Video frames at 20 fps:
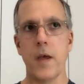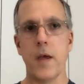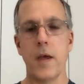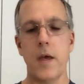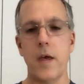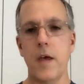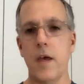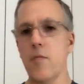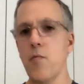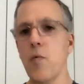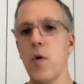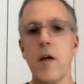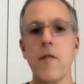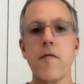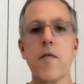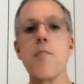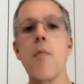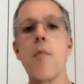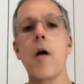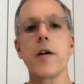in
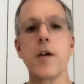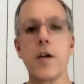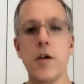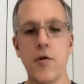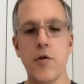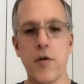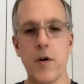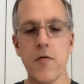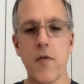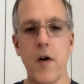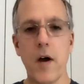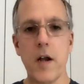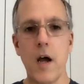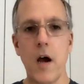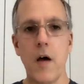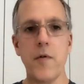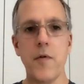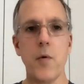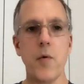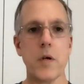whatever market you're in right
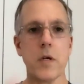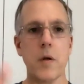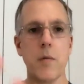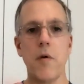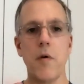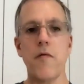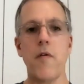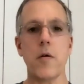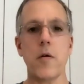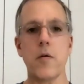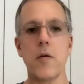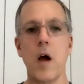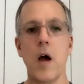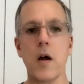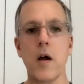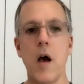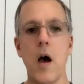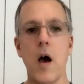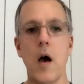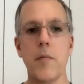now, if you went to
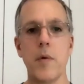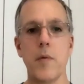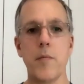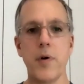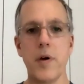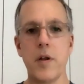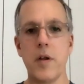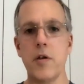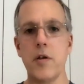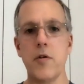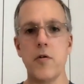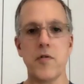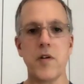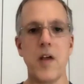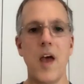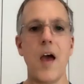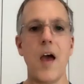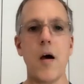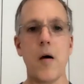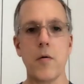Movoto.com and put in your
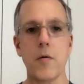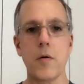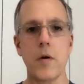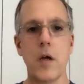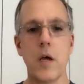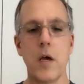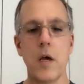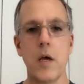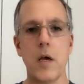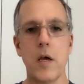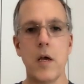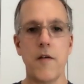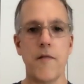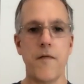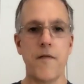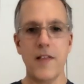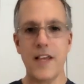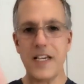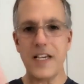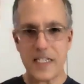town,
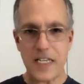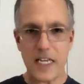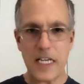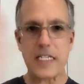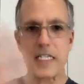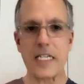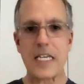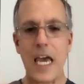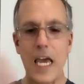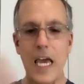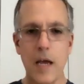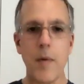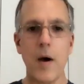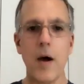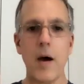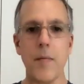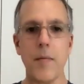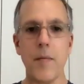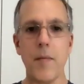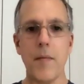if listings came
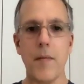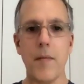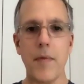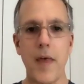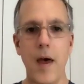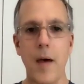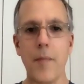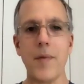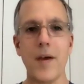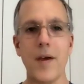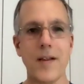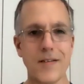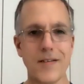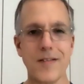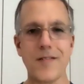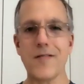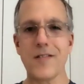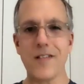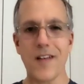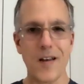up, that means
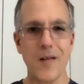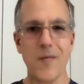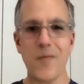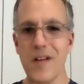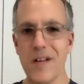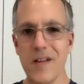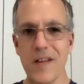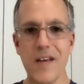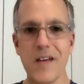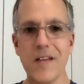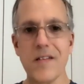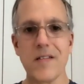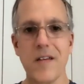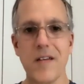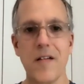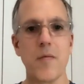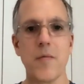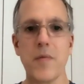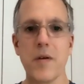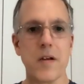there's going to be leads
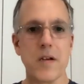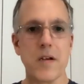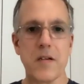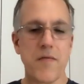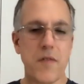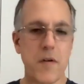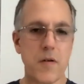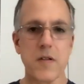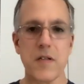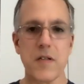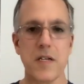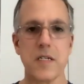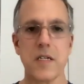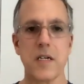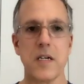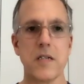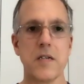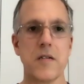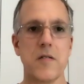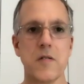there, because if there's
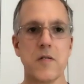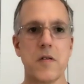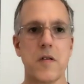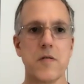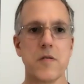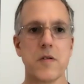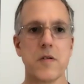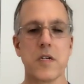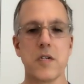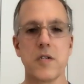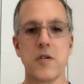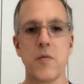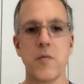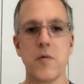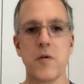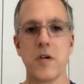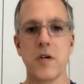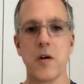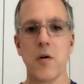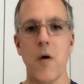listings, there's
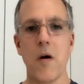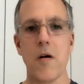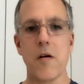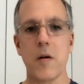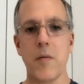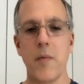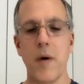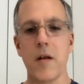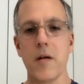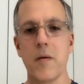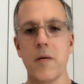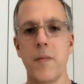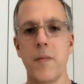consumers inquiring about them.